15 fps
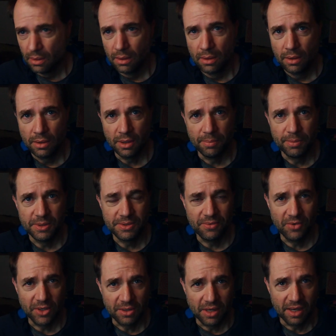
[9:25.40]
The
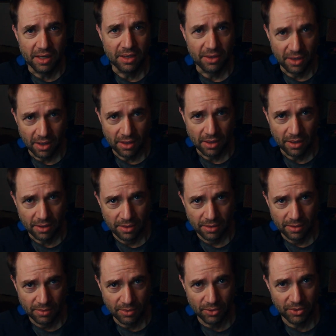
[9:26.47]
Pacific dining car.
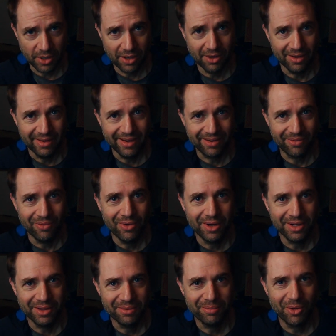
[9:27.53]
We were there at like
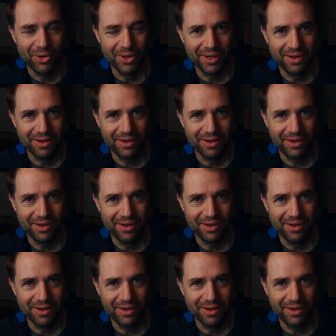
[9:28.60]
1 a.m.